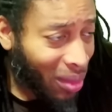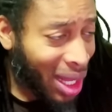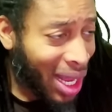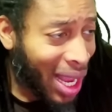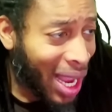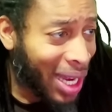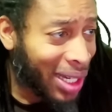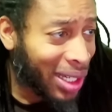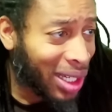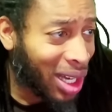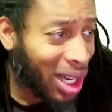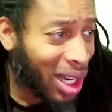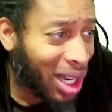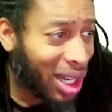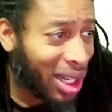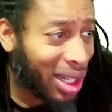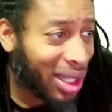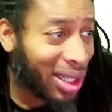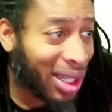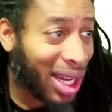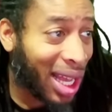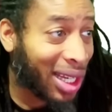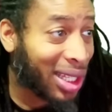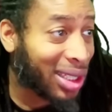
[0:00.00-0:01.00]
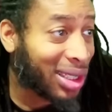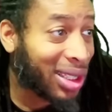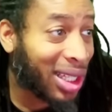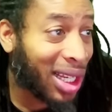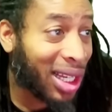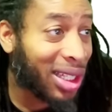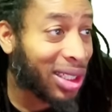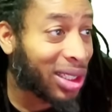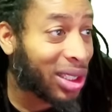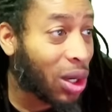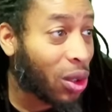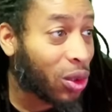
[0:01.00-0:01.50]
And like I said,
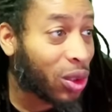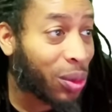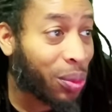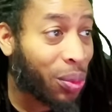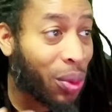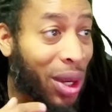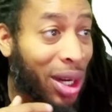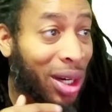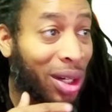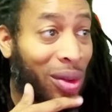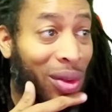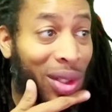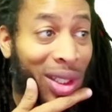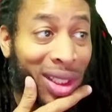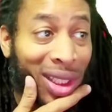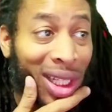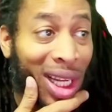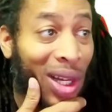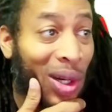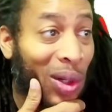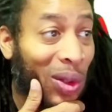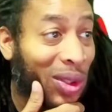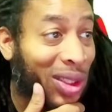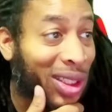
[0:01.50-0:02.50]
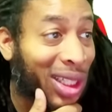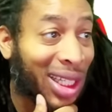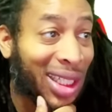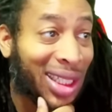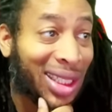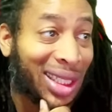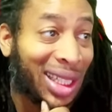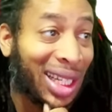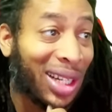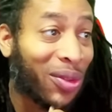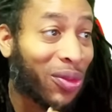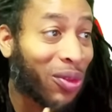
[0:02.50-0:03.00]
his coaching pedigree, San Jose
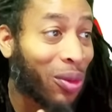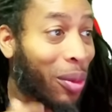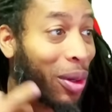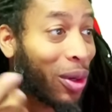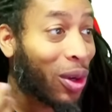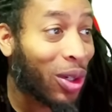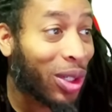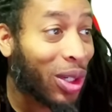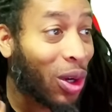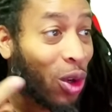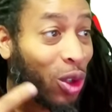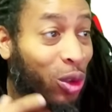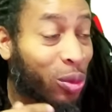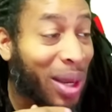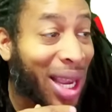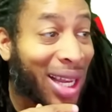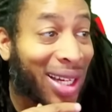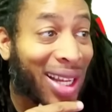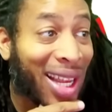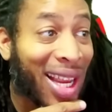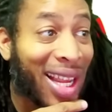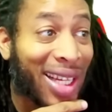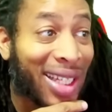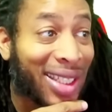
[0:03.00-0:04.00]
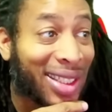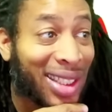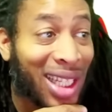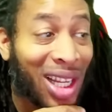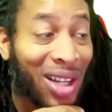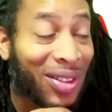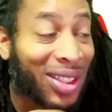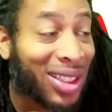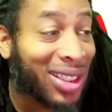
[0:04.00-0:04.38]
State, goes back to '87.